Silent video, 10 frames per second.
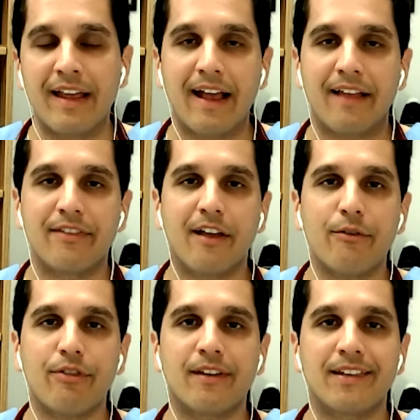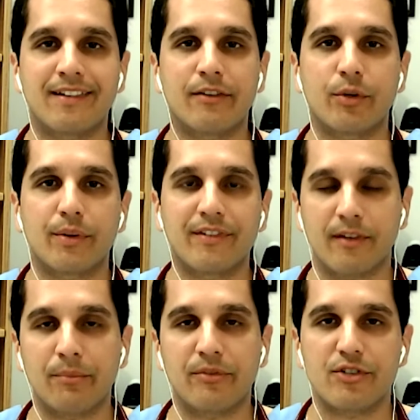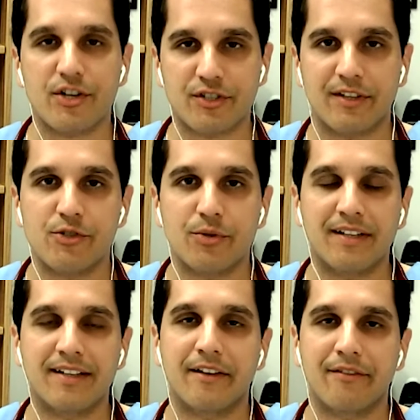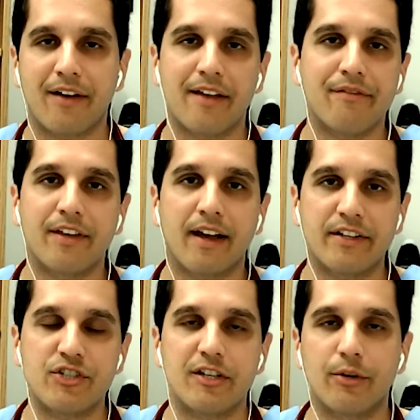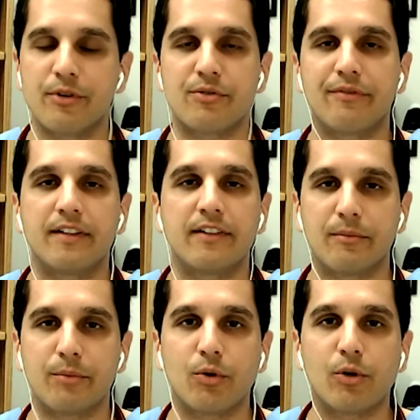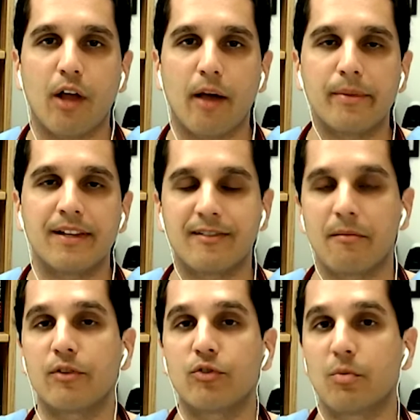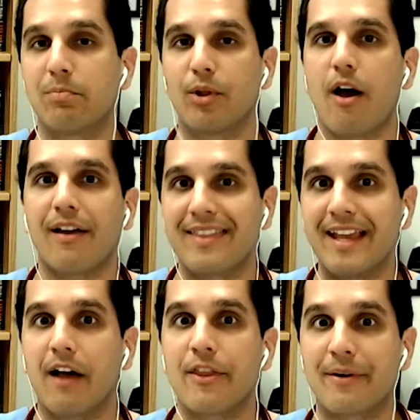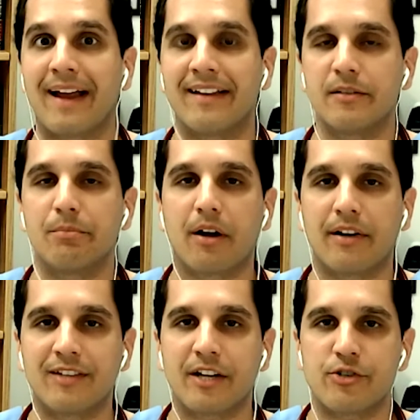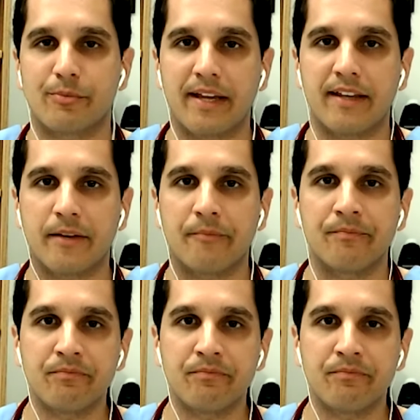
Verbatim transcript: And the other thing is that there is some suggestion that you can give IVIG or intravenous immunoglobulin, something to block the other antibodies that you're making.